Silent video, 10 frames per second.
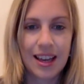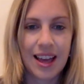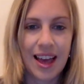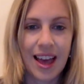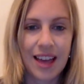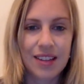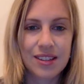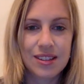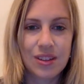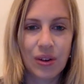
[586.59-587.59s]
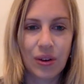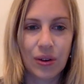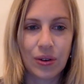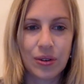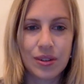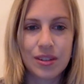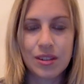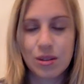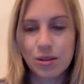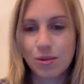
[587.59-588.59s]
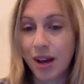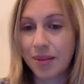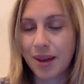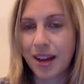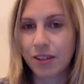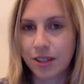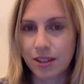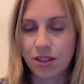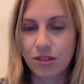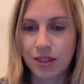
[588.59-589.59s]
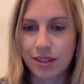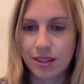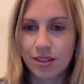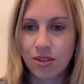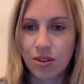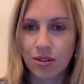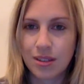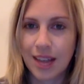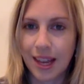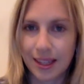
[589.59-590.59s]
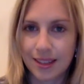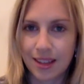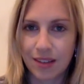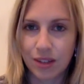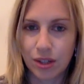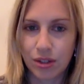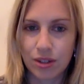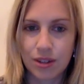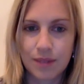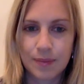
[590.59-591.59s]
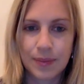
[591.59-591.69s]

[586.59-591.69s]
And so this is why my research field is called galaxy evolution.